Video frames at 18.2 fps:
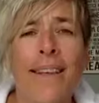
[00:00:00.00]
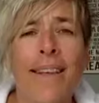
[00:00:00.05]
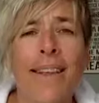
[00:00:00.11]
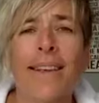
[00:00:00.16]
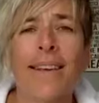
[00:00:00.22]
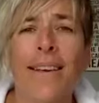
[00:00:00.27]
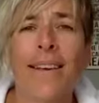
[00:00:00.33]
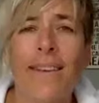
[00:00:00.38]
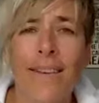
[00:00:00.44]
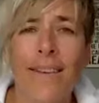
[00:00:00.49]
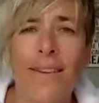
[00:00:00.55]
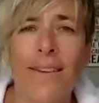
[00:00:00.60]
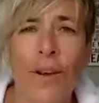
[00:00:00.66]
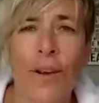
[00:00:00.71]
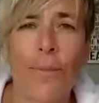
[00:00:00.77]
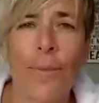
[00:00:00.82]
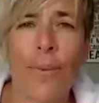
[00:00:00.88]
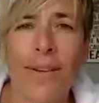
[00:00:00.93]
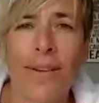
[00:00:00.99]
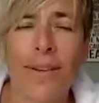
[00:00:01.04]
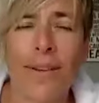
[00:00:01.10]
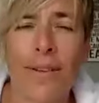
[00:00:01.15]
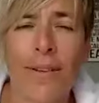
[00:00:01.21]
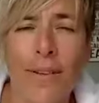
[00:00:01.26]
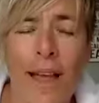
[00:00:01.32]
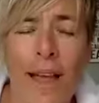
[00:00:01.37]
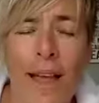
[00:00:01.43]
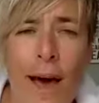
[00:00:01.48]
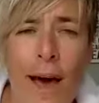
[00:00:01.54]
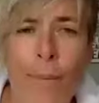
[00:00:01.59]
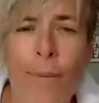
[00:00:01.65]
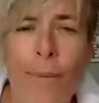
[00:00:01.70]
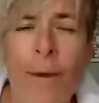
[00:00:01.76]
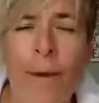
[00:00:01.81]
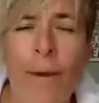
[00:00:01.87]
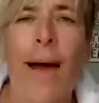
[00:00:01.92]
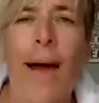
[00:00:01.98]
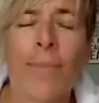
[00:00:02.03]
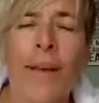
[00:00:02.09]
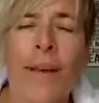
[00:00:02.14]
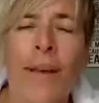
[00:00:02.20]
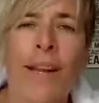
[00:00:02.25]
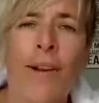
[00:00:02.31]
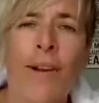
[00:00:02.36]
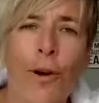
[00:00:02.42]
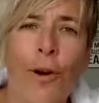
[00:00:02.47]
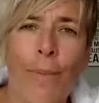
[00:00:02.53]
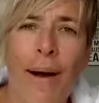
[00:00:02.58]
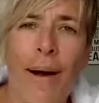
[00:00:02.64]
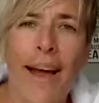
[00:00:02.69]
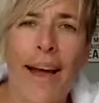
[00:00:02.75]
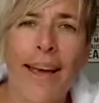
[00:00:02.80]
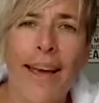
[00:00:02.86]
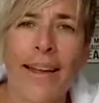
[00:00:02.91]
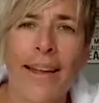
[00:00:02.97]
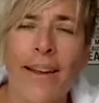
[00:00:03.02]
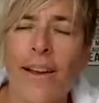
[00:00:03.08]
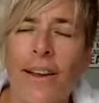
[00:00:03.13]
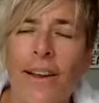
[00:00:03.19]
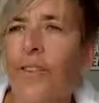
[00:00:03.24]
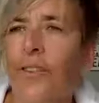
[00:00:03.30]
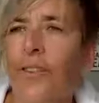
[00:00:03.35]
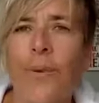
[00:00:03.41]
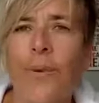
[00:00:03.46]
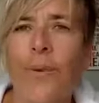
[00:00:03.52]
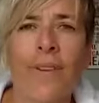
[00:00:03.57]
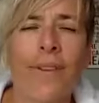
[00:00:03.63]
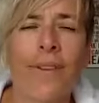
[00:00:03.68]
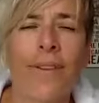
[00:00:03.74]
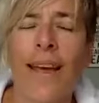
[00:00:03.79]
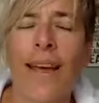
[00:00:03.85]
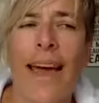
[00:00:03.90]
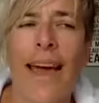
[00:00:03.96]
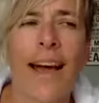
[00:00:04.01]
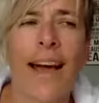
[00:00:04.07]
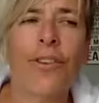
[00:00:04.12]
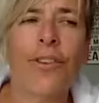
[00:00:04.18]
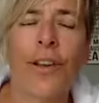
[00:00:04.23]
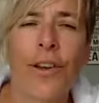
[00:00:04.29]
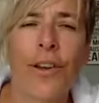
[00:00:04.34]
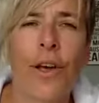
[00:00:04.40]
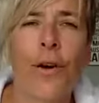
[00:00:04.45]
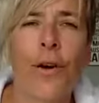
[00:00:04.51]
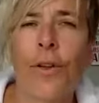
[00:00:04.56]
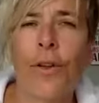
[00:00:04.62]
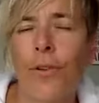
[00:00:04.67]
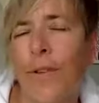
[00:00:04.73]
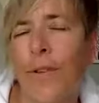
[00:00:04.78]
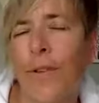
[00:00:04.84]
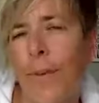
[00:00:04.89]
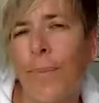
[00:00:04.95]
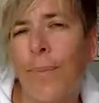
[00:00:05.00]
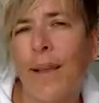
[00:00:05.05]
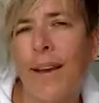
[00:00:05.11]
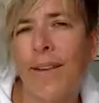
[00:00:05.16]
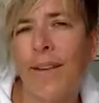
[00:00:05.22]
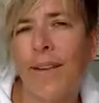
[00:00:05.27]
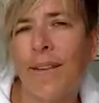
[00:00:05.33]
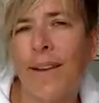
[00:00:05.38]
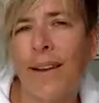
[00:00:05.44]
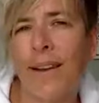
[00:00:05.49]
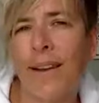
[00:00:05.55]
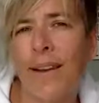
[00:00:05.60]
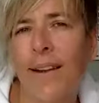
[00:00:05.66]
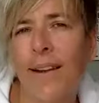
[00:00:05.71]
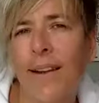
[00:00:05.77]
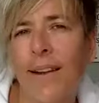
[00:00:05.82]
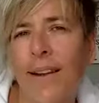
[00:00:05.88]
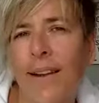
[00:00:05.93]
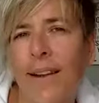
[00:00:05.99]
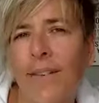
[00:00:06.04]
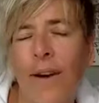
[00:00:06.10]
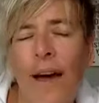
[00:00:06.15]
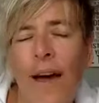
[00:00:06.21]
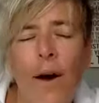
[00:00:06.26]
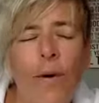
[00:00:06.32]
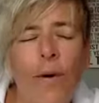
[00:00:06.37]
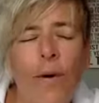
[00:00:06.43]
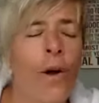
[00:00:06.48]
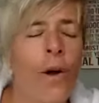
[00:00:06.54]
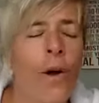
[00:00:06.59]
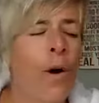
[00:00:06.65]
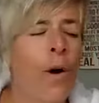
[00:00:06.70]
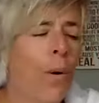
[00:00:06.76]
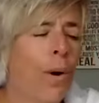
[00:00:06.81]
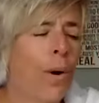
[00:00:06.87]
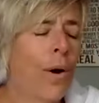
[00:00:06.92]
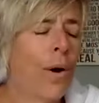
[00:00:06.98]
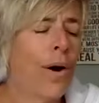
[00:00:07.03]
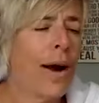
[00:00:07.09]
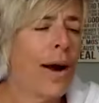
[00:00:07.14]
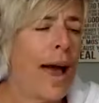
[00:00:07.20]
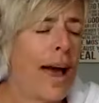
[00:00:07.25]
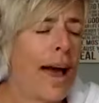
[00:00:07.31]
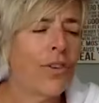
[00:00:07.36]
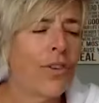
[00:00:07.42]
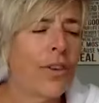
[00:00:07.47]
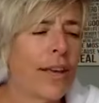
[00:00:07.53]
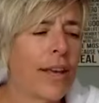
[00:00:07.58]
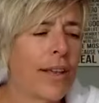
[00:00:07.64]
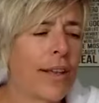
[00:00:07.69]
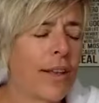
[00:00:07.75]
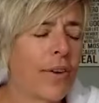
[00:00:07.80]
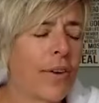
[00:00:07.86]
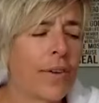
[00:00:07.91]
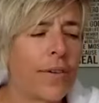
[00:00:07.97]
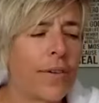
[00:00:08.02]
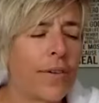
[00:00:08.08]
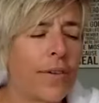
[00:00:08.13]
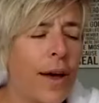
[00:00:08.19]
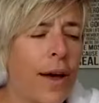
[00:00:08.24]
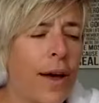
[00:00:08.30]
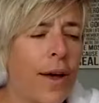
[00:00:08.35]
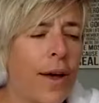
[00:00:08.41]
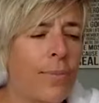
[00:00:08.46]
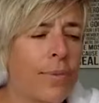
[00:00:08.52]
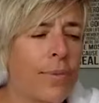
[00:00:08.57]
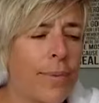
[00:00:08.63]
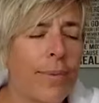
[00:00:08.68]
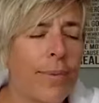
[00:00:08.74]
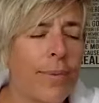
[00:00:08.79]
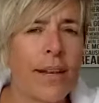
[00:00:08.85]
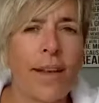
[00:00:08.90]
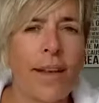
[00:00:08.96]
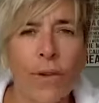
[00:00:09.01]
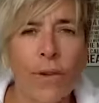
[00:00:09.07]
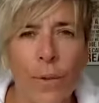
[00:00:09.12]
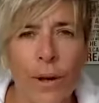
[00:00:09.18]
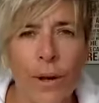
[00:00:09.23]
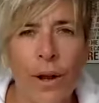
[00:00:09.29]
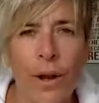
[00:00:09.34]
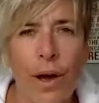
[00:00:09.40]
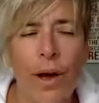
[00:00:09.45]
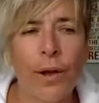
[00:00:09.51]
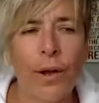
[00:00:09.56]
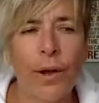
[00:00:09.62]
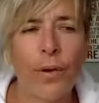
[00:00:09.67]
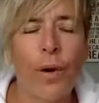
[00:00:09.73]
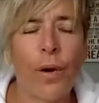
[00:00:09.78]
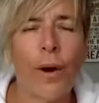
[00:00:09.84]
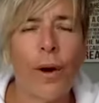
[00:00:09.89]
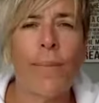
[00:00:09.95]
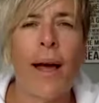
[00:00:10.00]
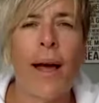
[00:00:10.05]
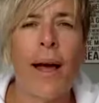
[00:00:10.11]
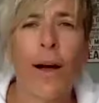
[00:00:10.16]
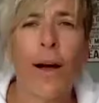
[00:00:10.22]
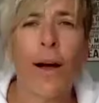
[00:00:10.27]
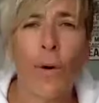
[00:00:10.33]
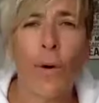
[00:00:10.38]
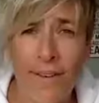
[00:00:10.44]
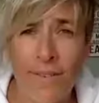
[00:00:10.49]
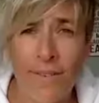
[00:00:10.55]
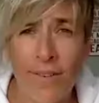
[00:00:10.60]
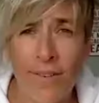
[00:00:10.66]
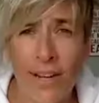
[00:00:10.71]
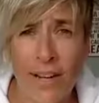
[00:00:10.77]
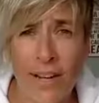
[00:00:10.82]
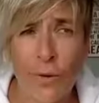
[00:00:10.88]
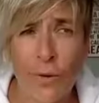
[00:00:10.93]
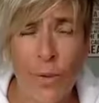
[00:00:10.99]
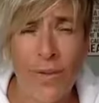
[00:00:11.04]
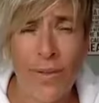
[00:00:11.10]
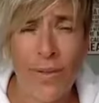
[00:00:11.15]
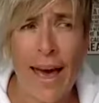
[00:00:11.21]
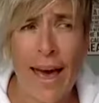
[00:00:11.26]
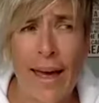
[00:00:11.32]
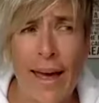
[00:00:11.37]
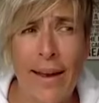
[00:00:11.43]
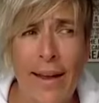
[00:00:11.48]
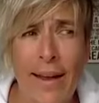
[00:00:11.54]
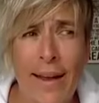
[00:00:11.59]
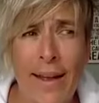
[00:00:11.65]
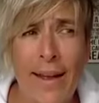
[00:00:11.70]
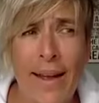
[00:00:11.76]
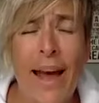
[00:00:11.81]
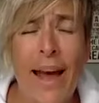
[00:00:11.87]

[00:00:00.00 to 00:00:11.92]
saying, is this a good place to stop? I'm getting her buy-in. If she was to say, actually, no, there's something else I need to figure out, or actually there's something else going on, or I'm not quite finished with that,